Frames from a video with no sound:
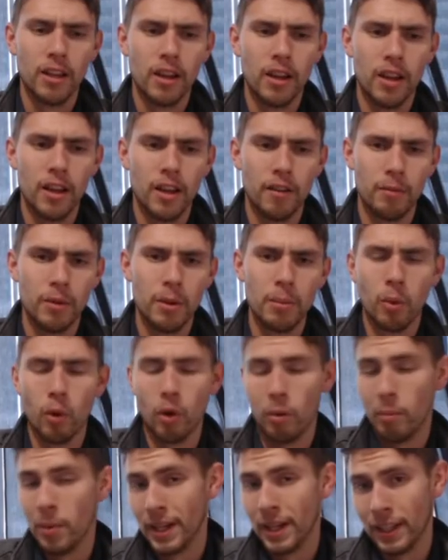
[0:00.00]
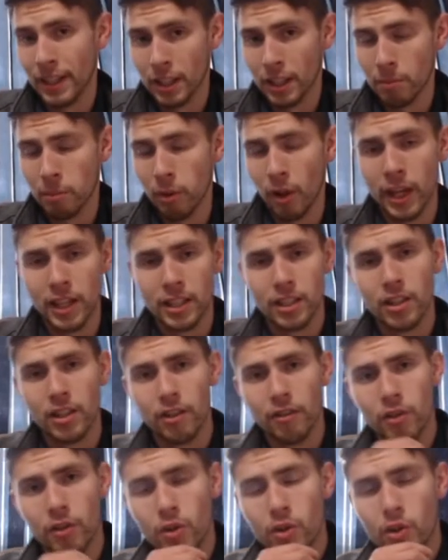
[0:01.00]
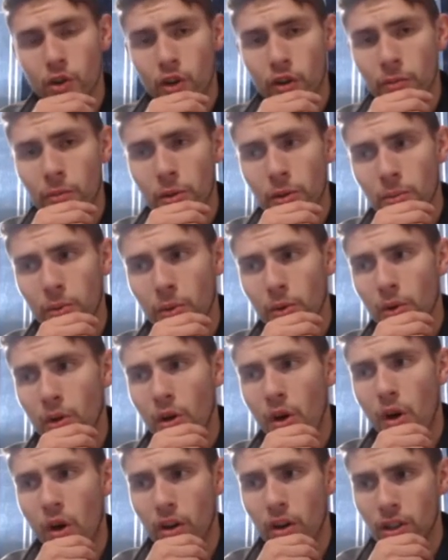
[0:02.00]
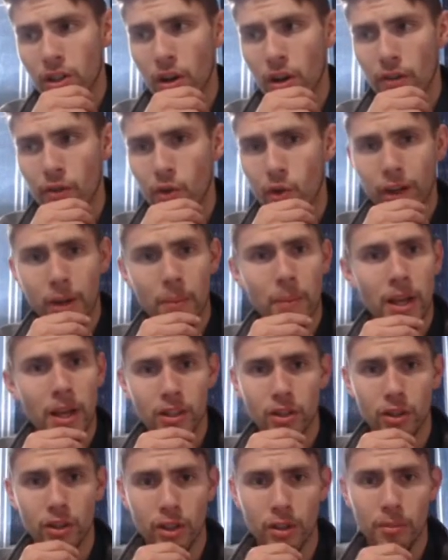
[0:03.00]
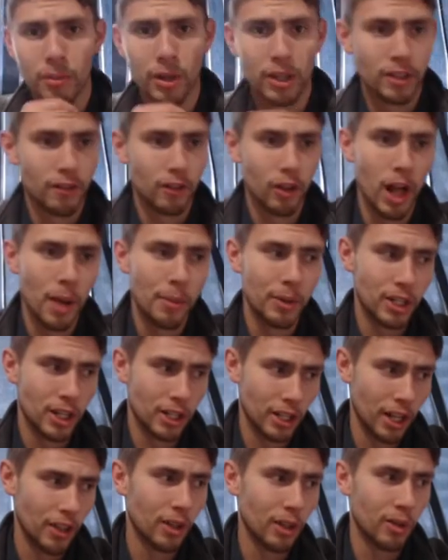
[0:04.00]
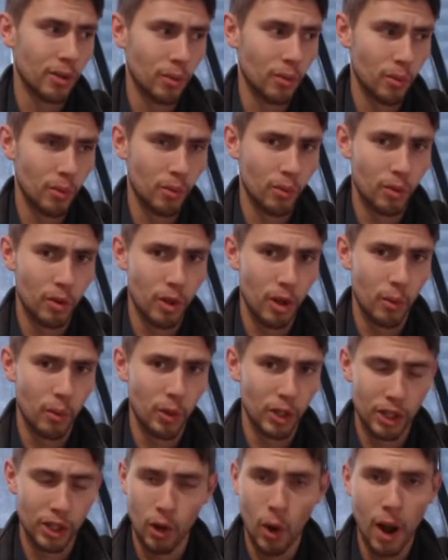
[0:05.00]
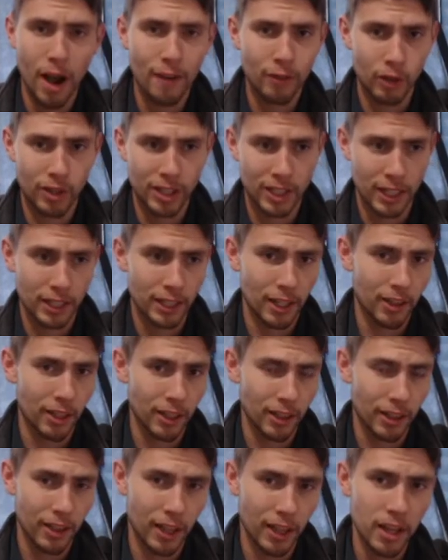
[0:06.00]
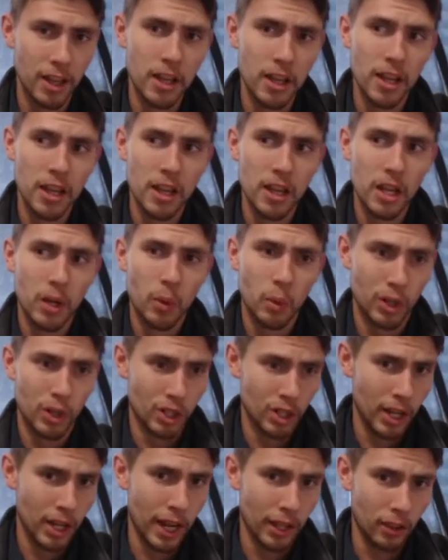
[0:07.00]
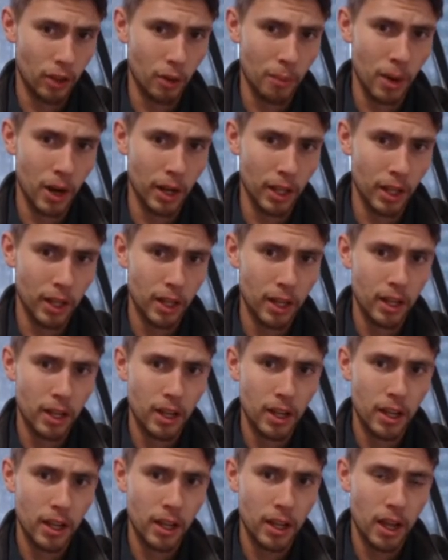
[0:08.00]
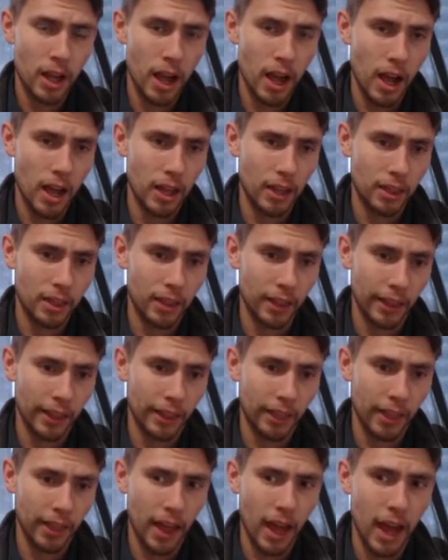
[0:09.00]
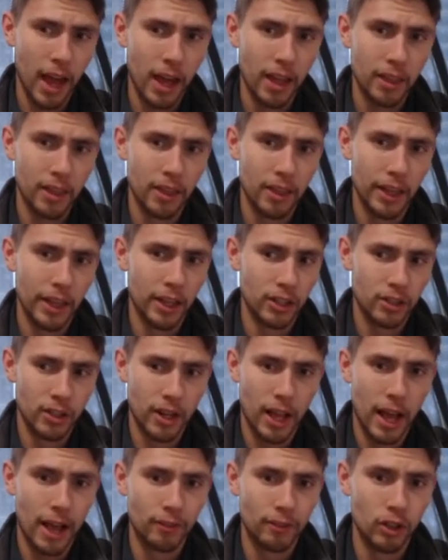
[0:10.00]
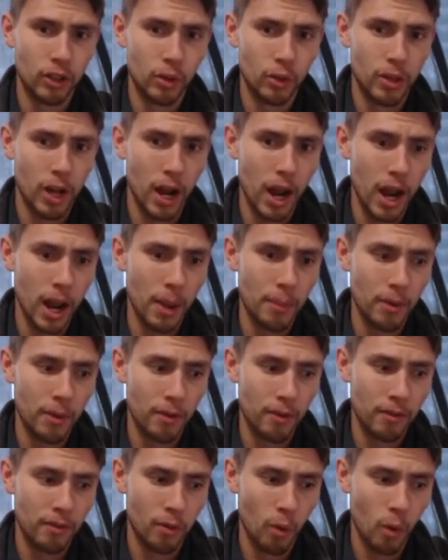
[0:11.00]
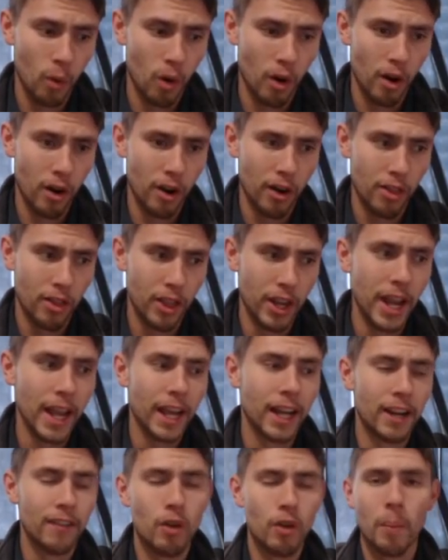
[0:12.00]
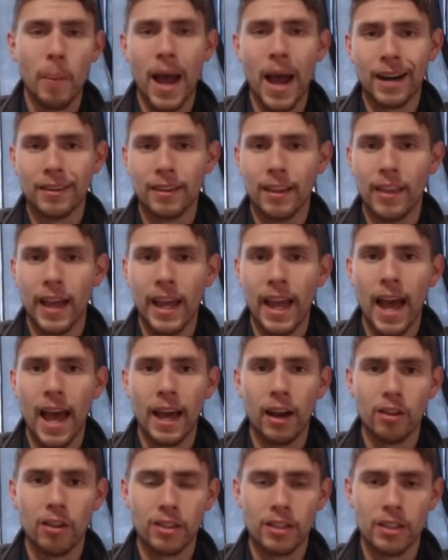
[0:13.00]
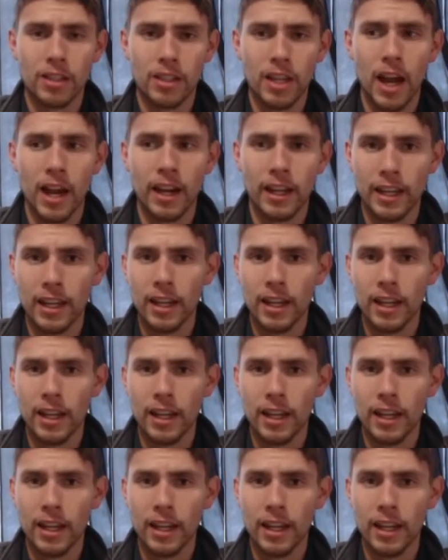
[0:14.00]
If people are being displaced in the future, if people are suffering immensely because of climate change, I think that we should go after these guys. I think that we should take their money. I think that they should have to do time for the negative impact that they had on society.